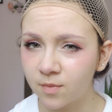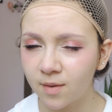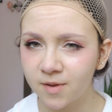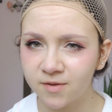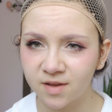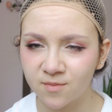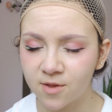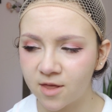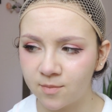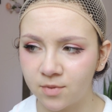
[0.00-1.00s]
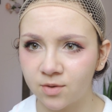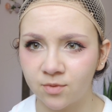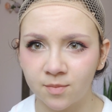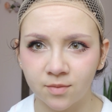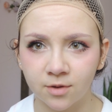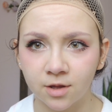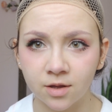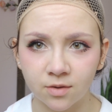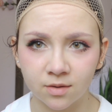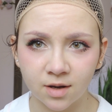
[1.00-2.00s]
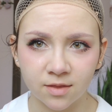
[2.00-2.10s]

Probably skip on that, but it would be really cute.